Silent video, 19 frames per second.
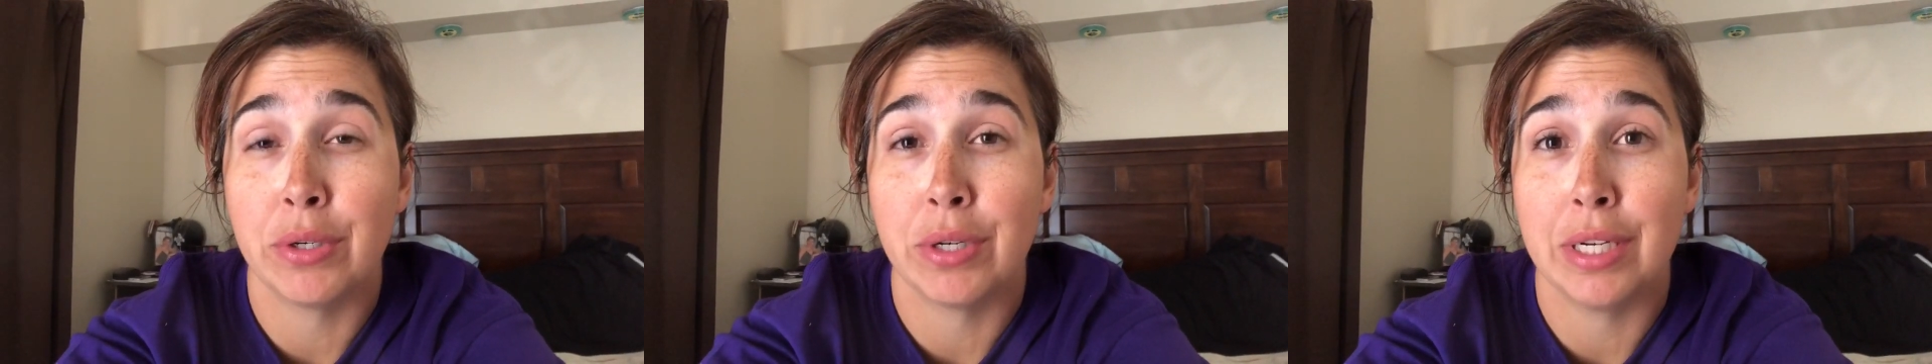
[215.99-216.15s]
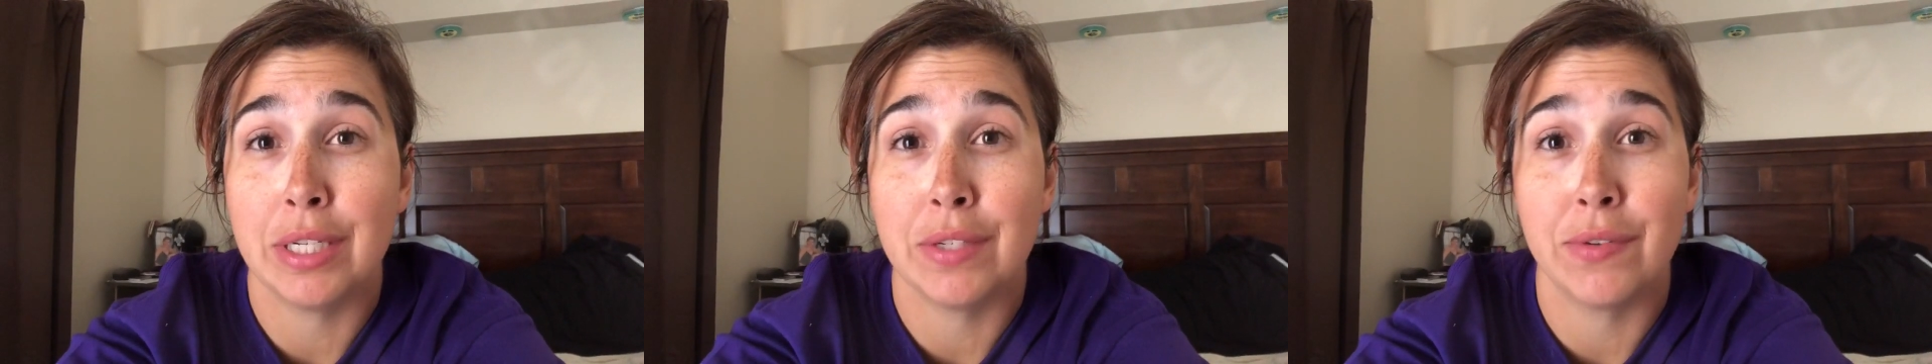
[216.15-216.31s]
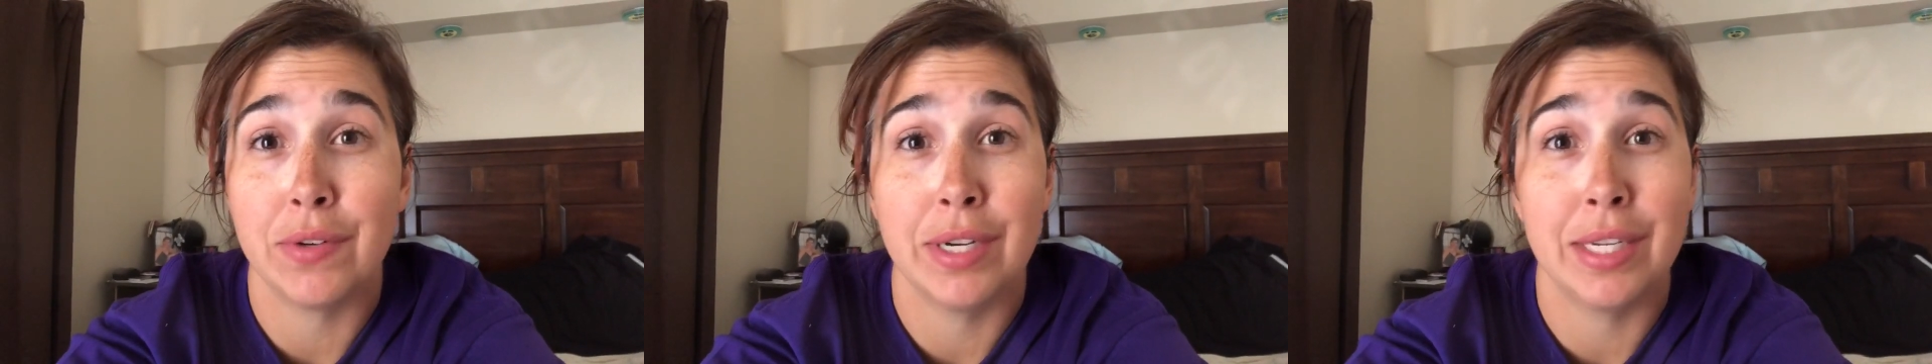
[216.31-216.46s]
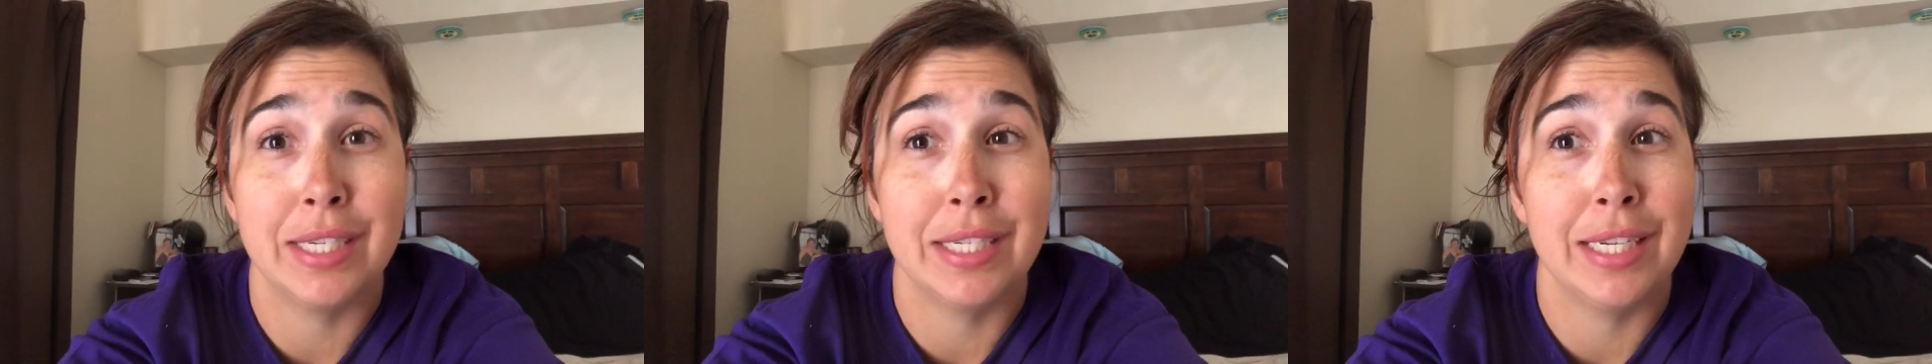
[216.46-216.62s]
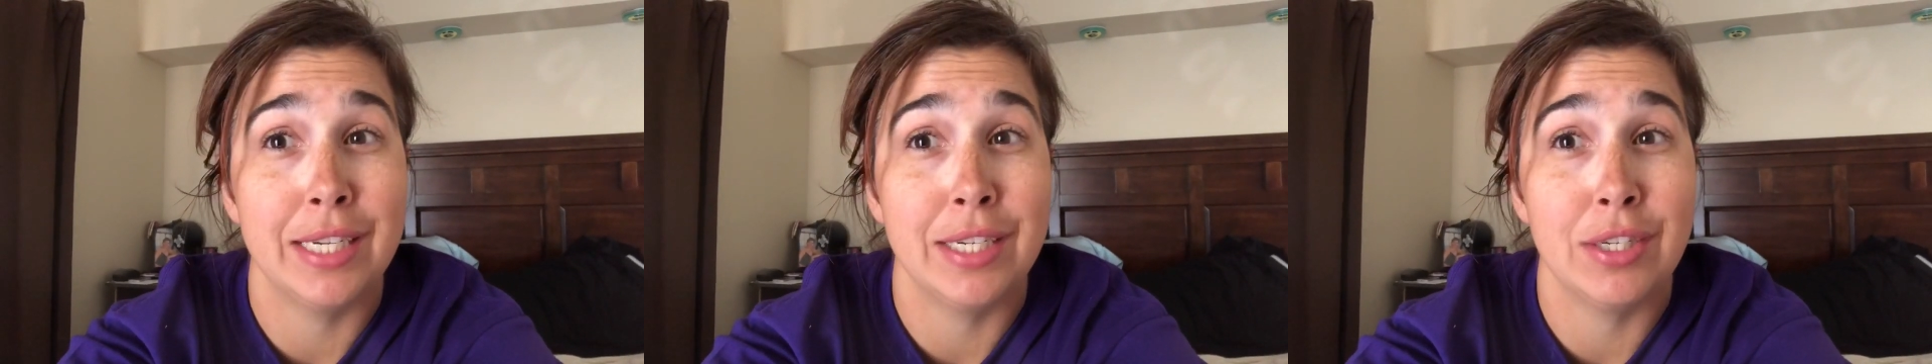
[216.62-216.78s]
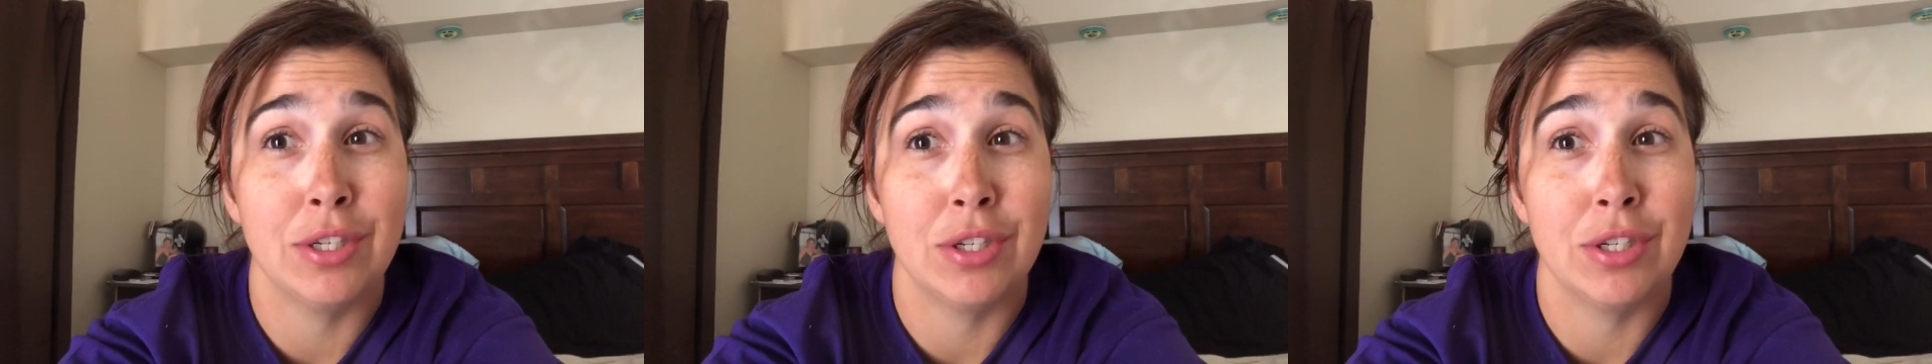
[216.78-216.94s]
transfer day
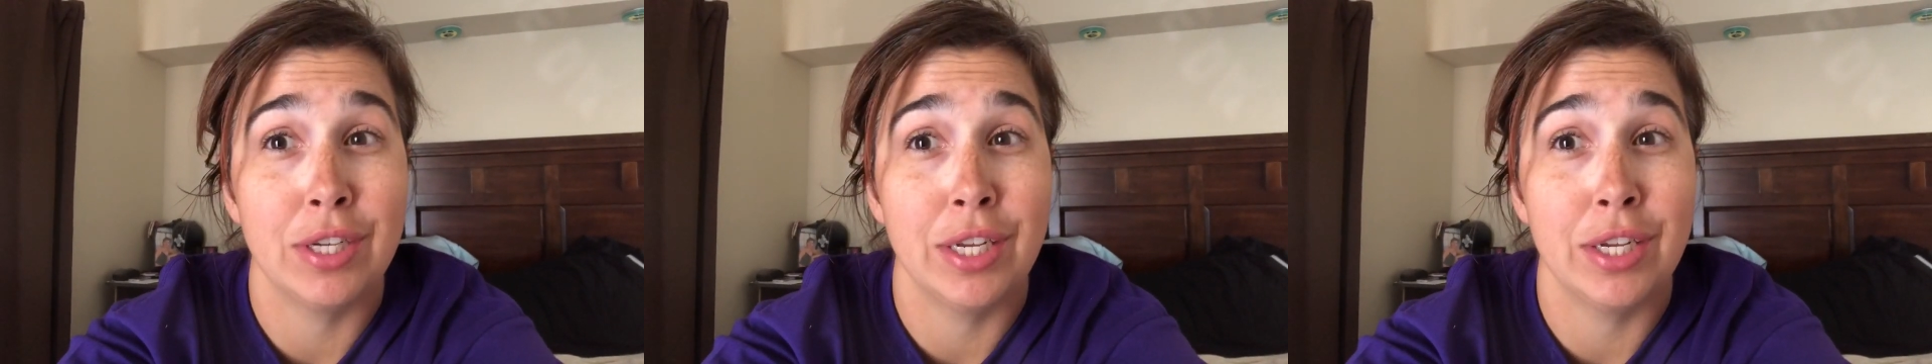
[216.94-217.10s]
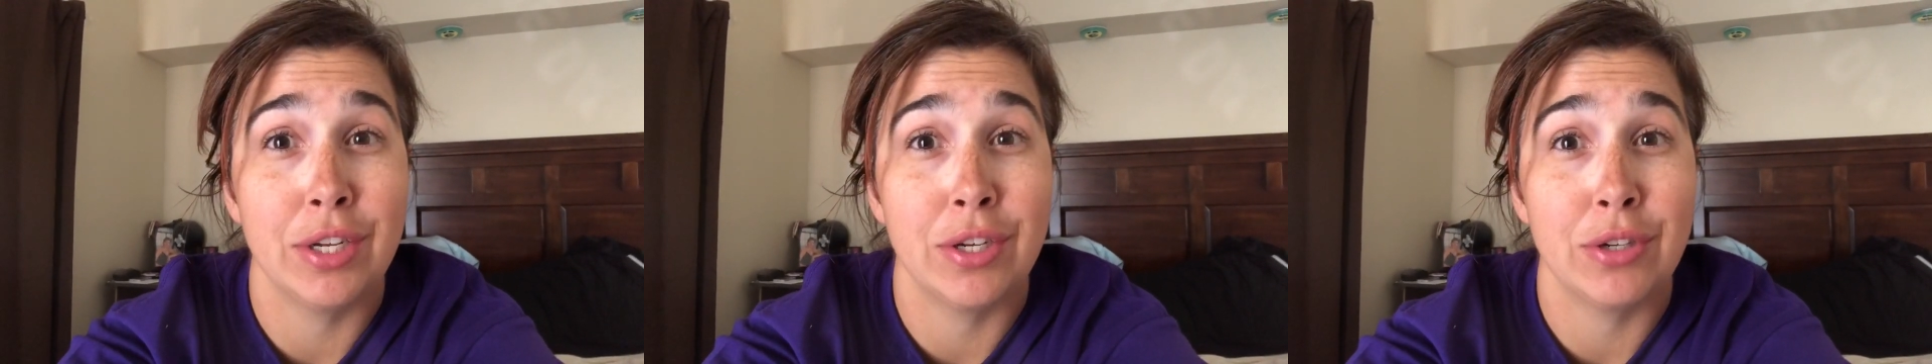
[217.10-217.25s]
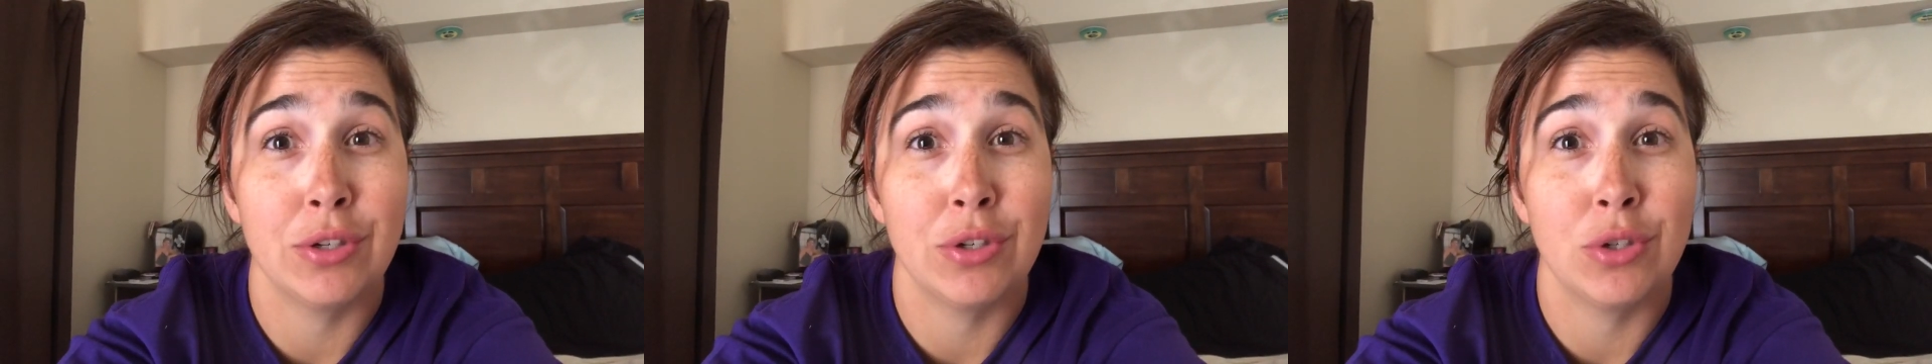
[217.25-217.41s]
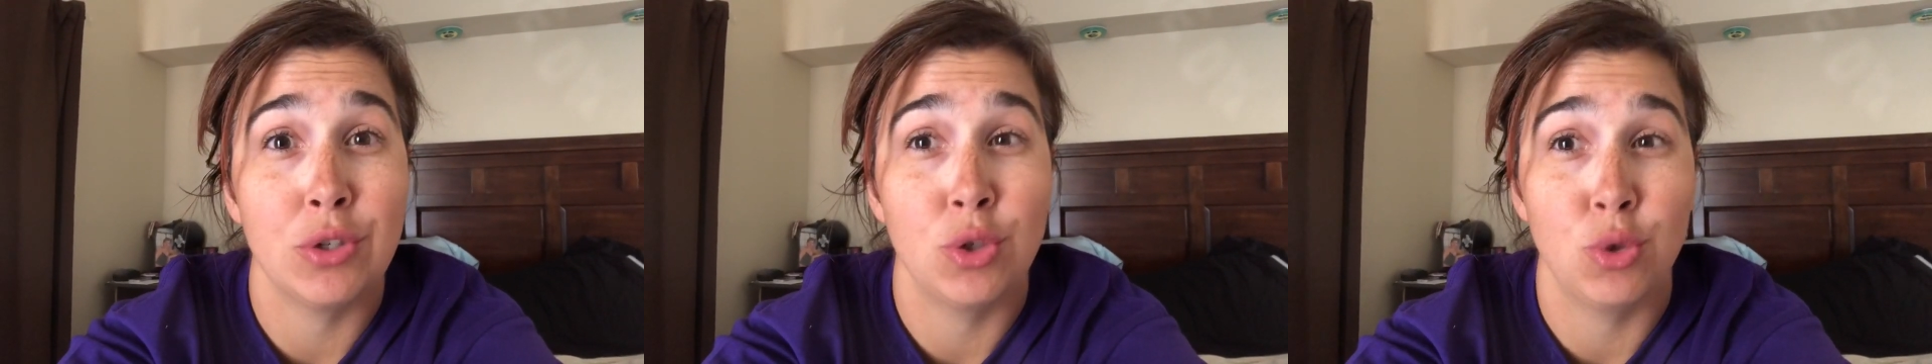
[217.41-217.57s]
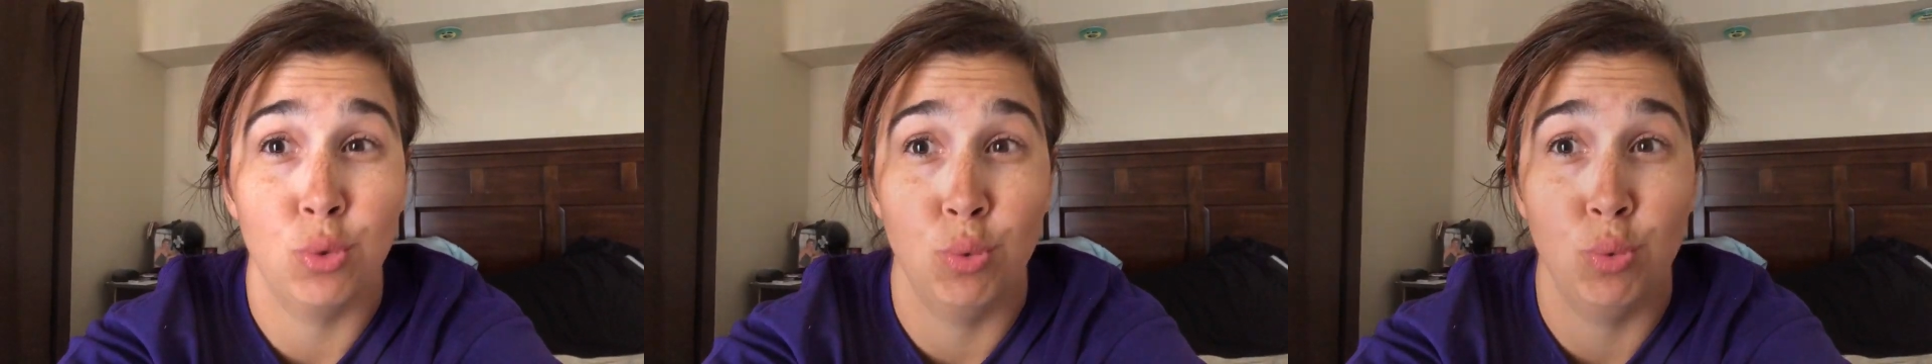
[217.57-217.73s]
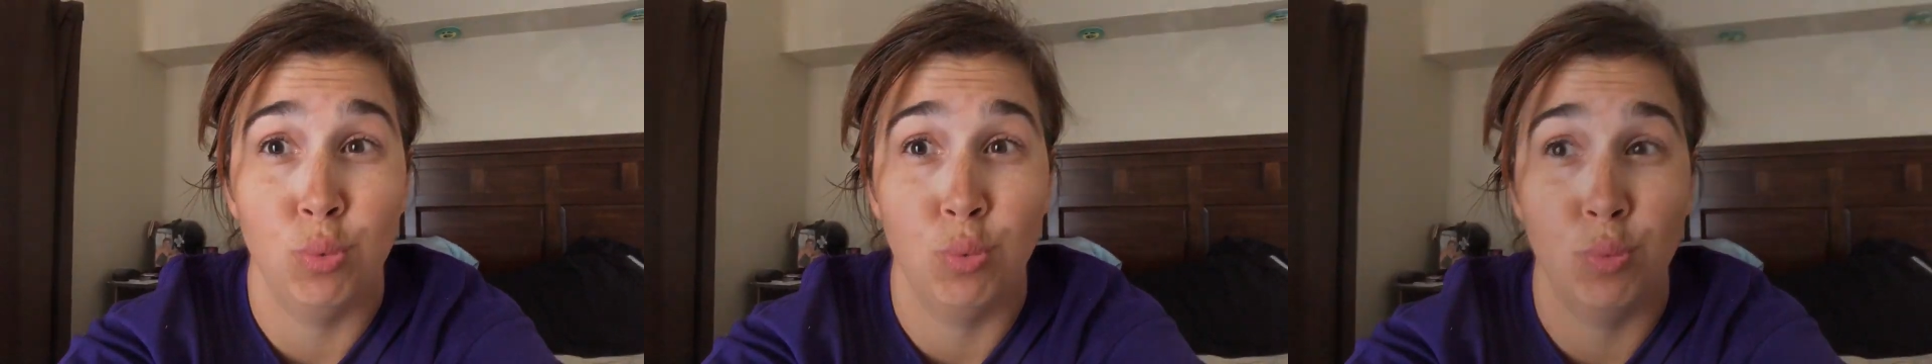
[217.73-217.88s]
take
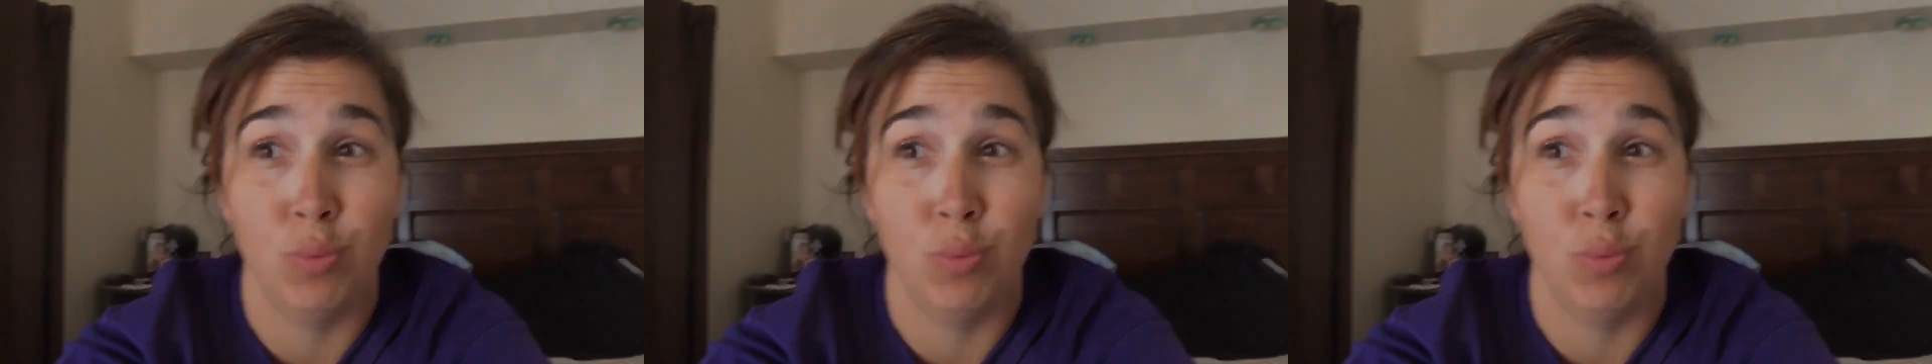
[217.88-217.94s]
2.